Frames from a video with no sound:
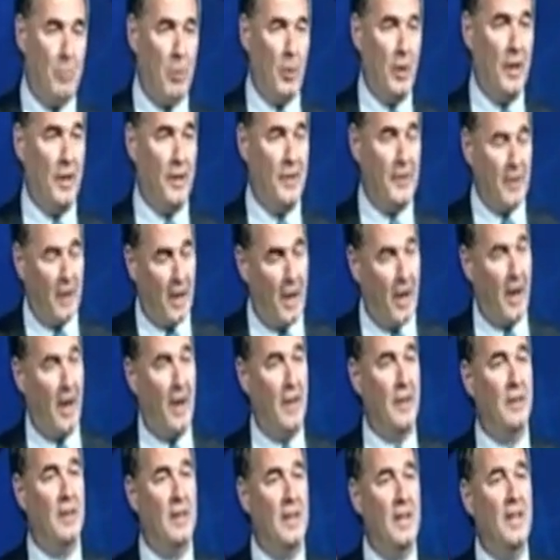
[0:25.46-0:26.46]
up with
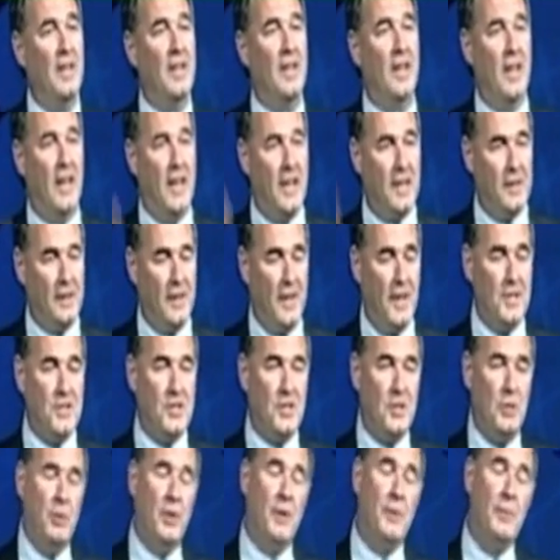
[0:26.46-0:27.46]
are at
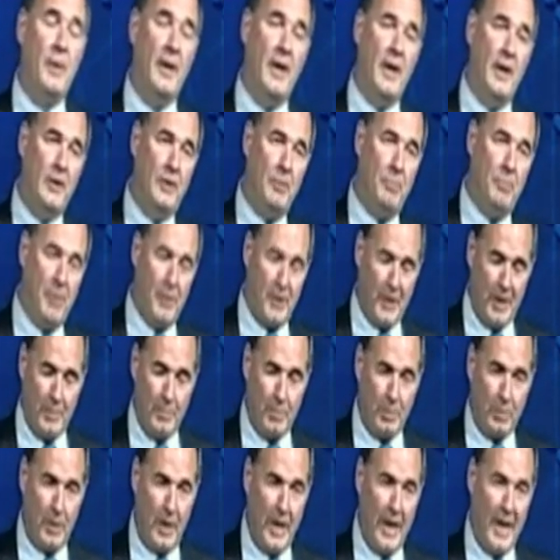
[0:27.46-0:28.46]
least two or three hundred
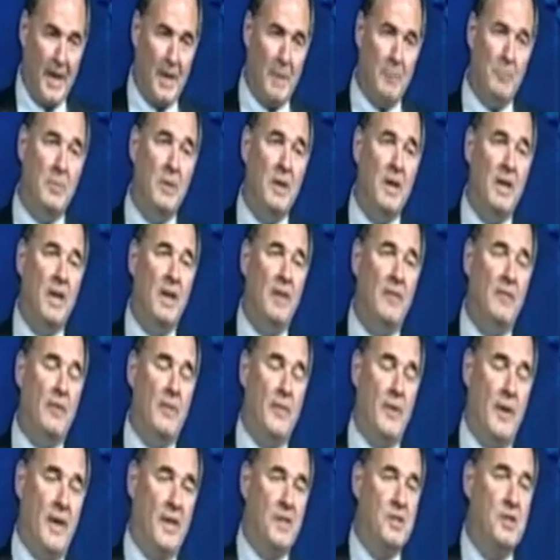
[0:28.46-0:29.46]
billion per annum
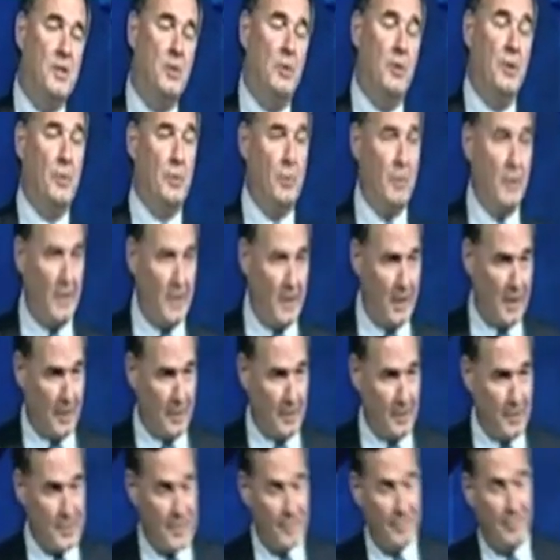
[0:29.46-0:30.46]
for the next two or three
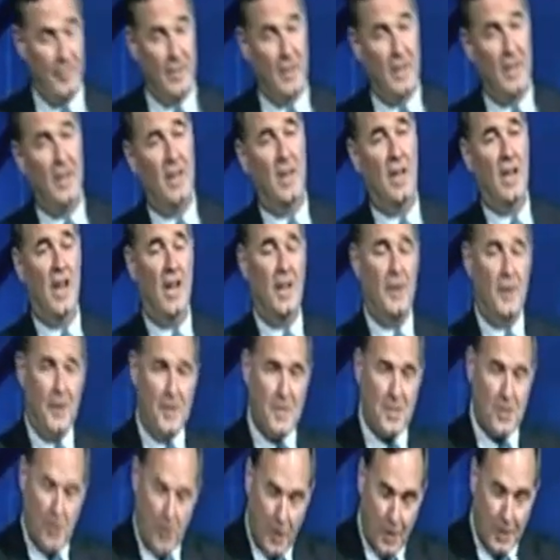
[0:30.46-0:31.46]
years. And
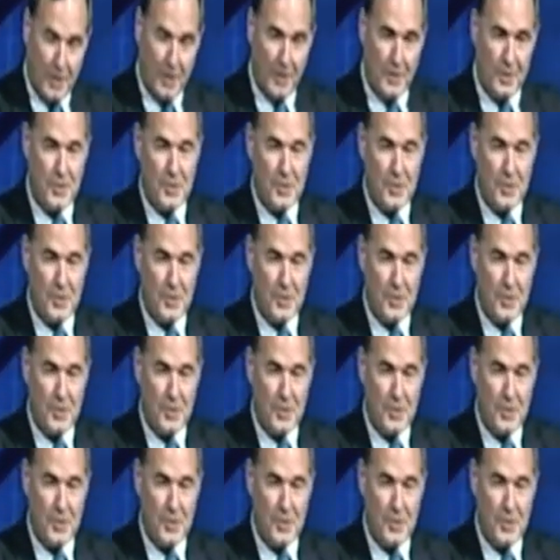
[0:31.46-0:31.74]
this could